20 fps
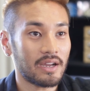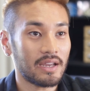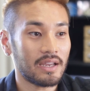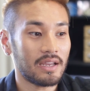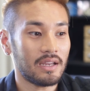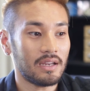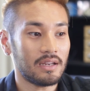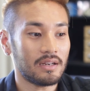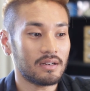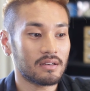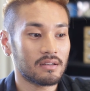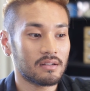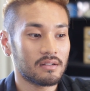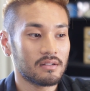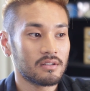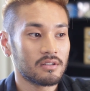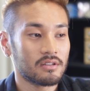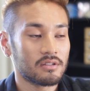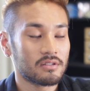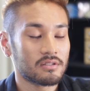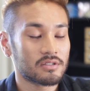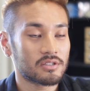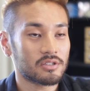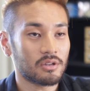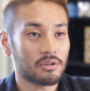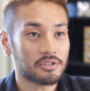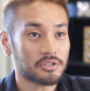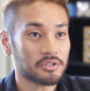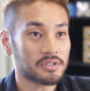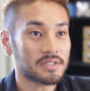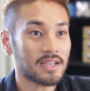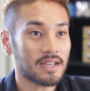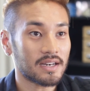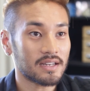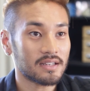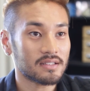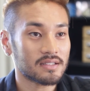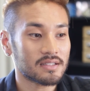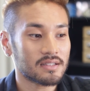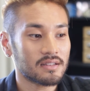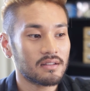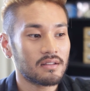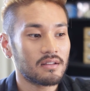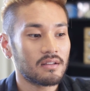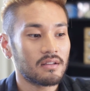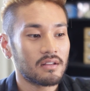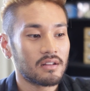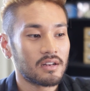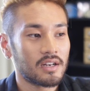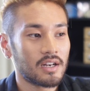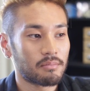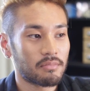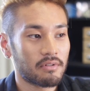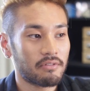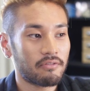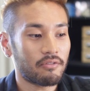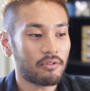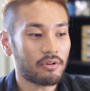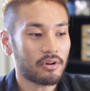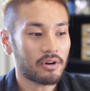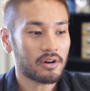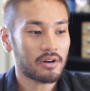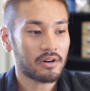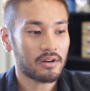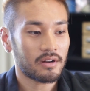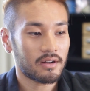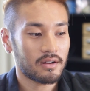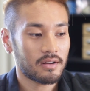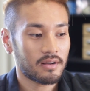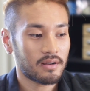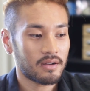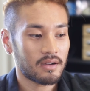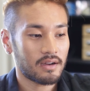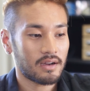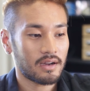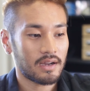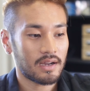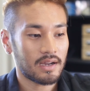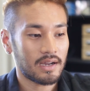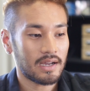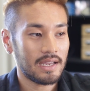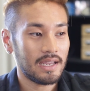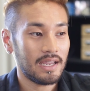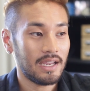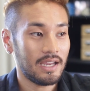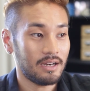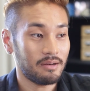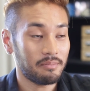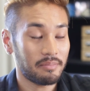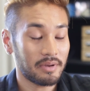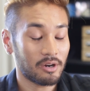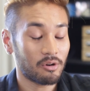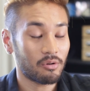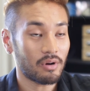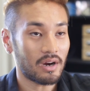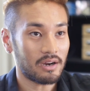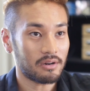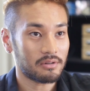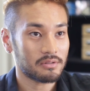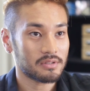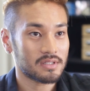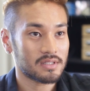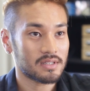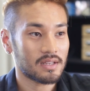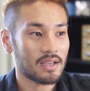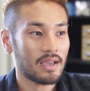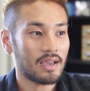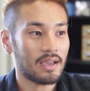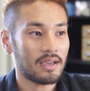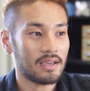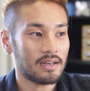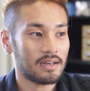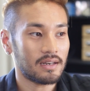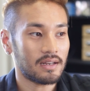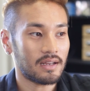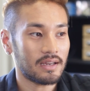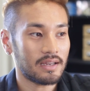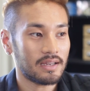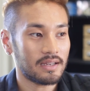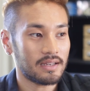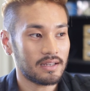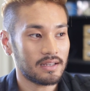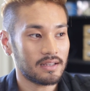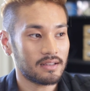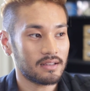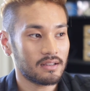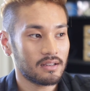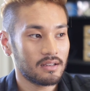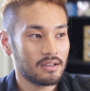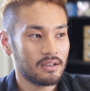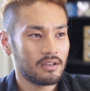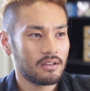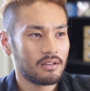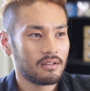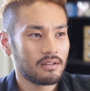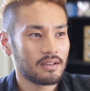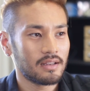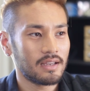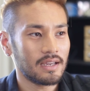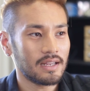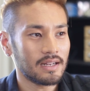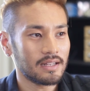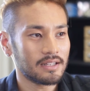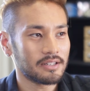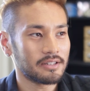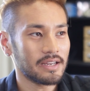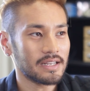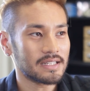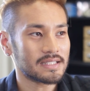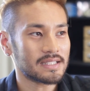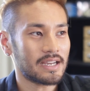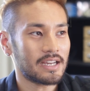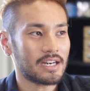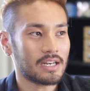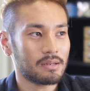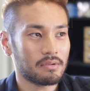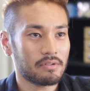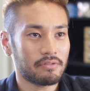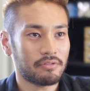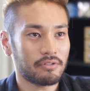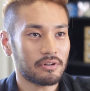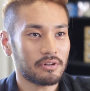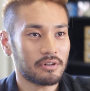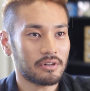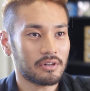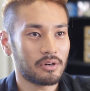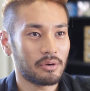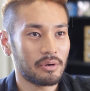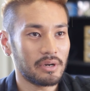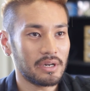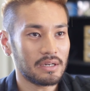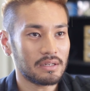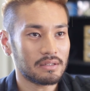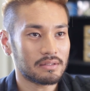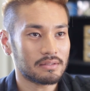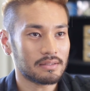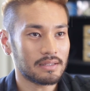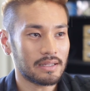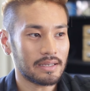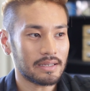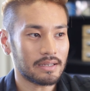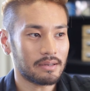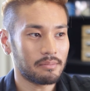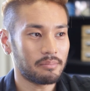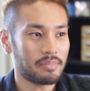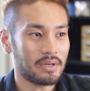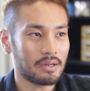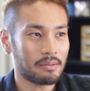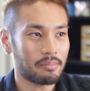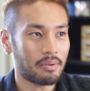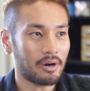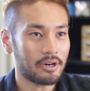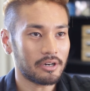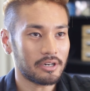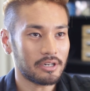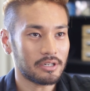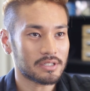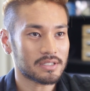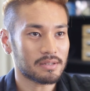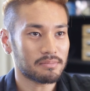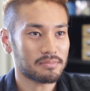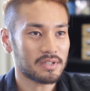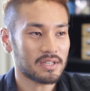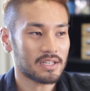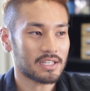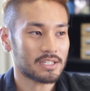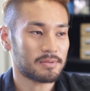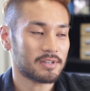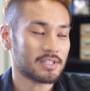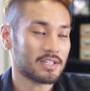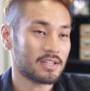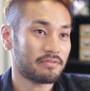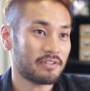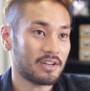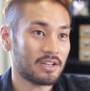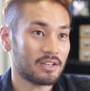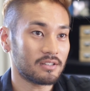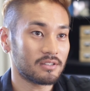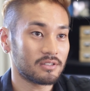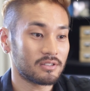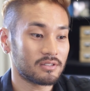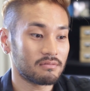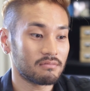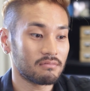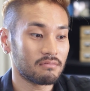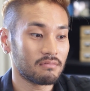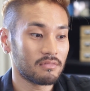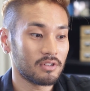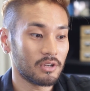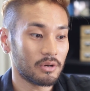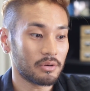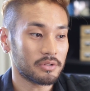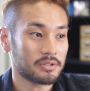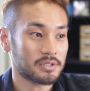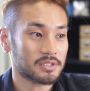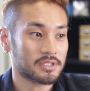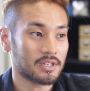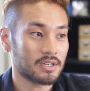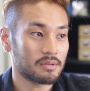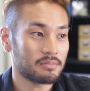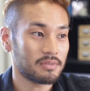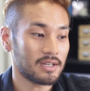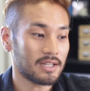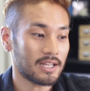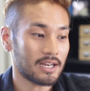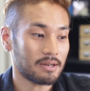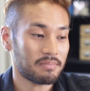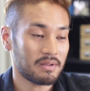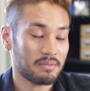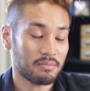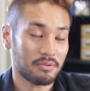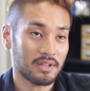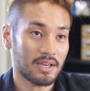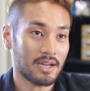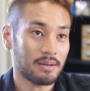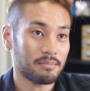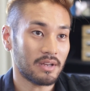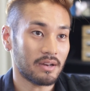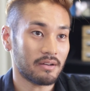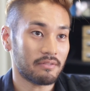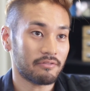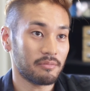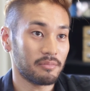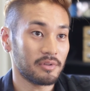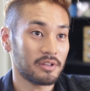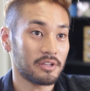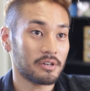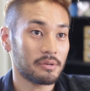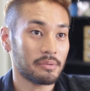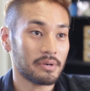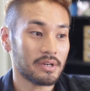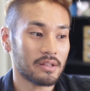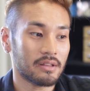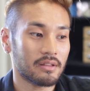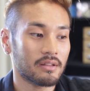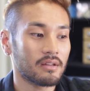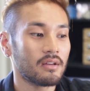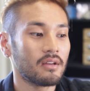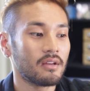I hate social settings. Number 4, I hate big crowds, and I get a little anxiety before going to like a big party or something, especially if I know there's going to be a lot of people that I'm not familiar with.